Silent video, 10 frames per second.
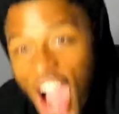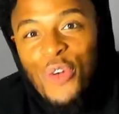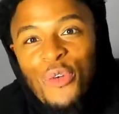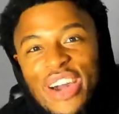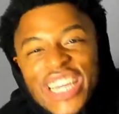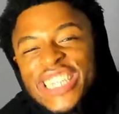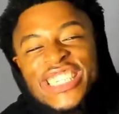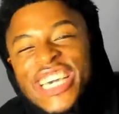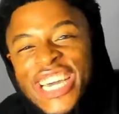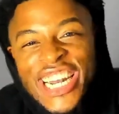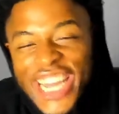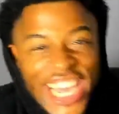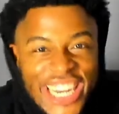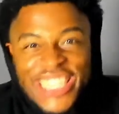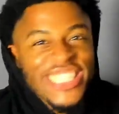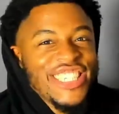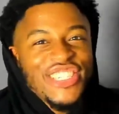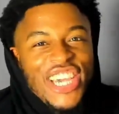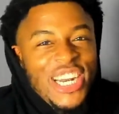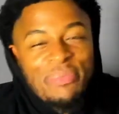What is good, ladies and
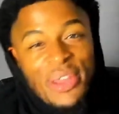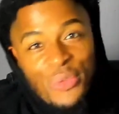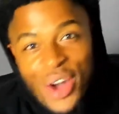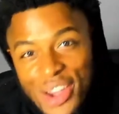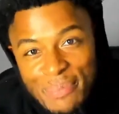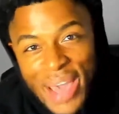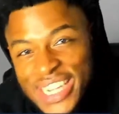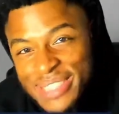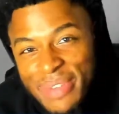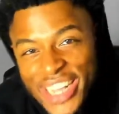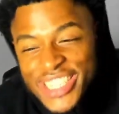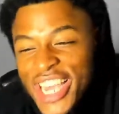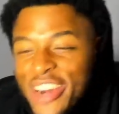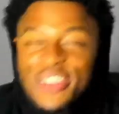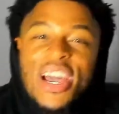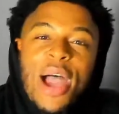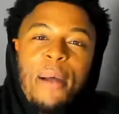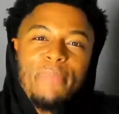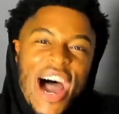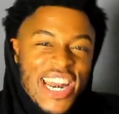gentlemen? Welcome back to my channel.
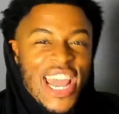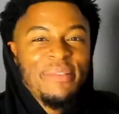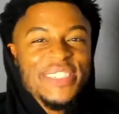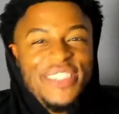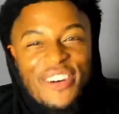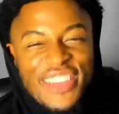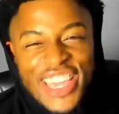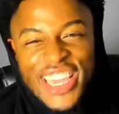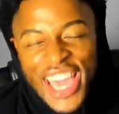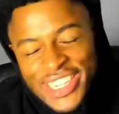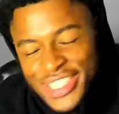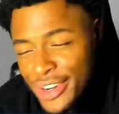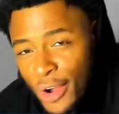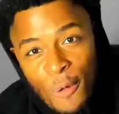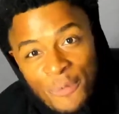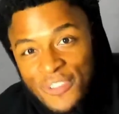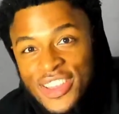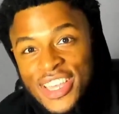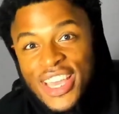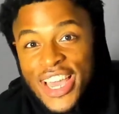My name is Cole King Cage, and
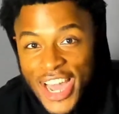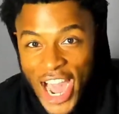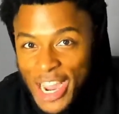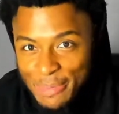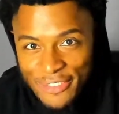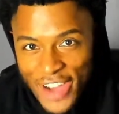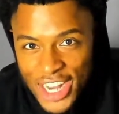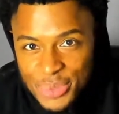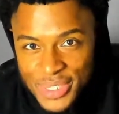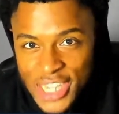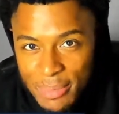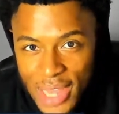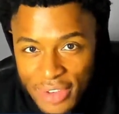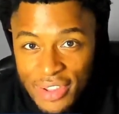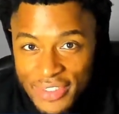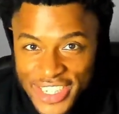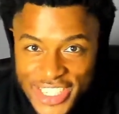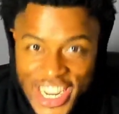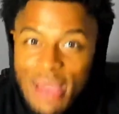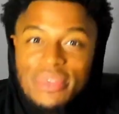hopefully I can provide you with some level of
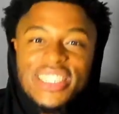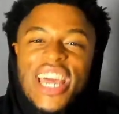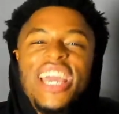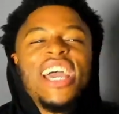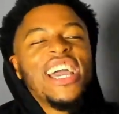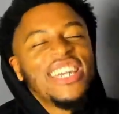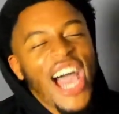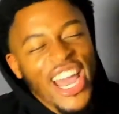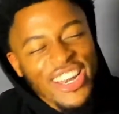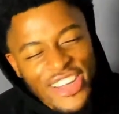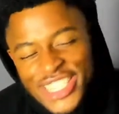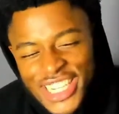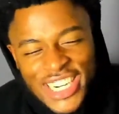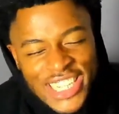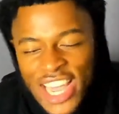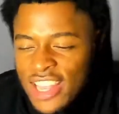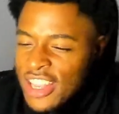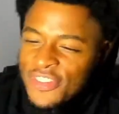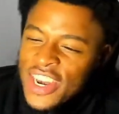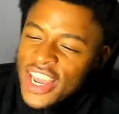entertainment today. Now, I know you see the title of
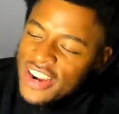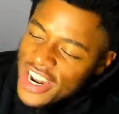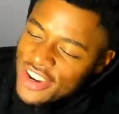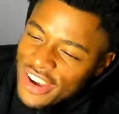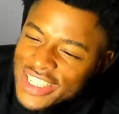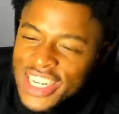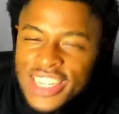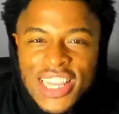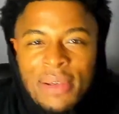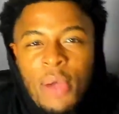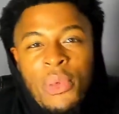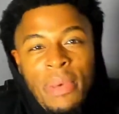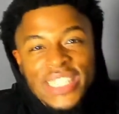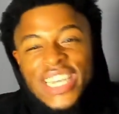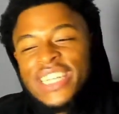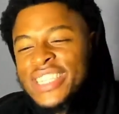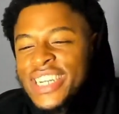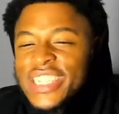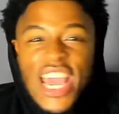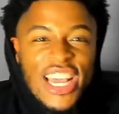this video, and I know you see the thumbnail. We about to get into
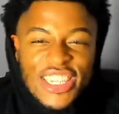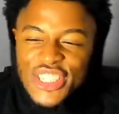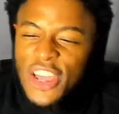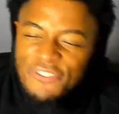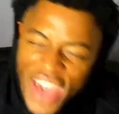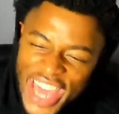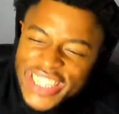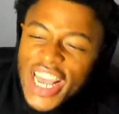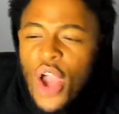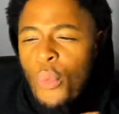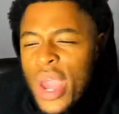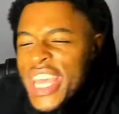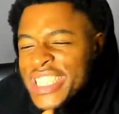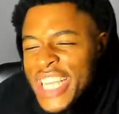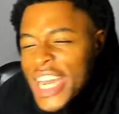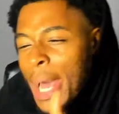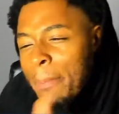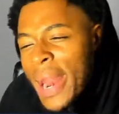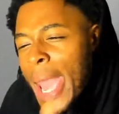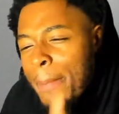this. Cilvanis, so, when you tell a
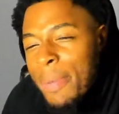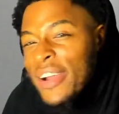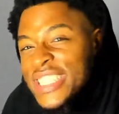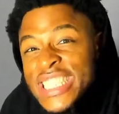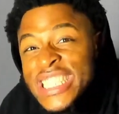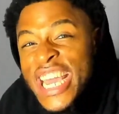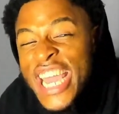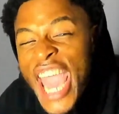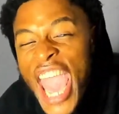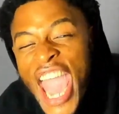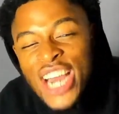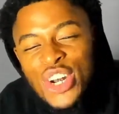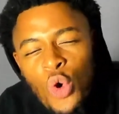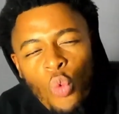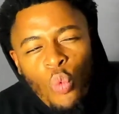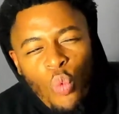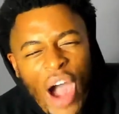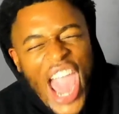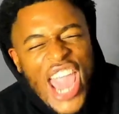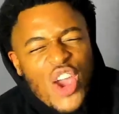black person they act
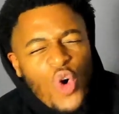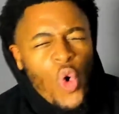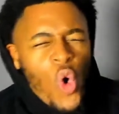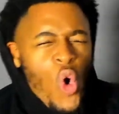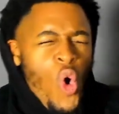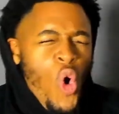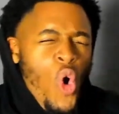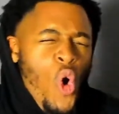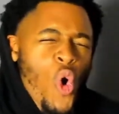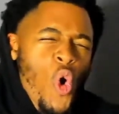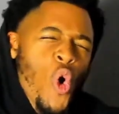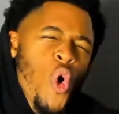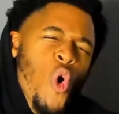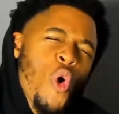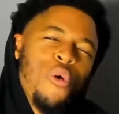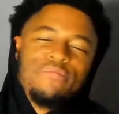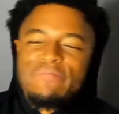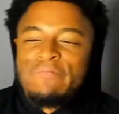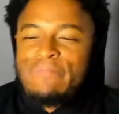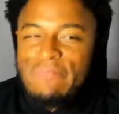white, ooh,
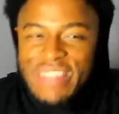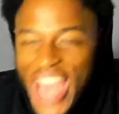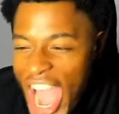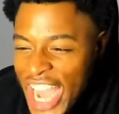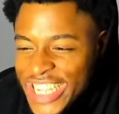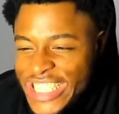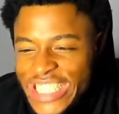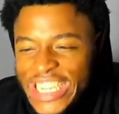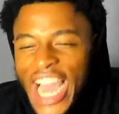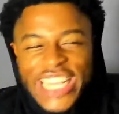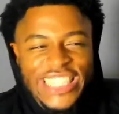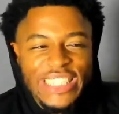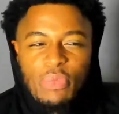mm, I can, I can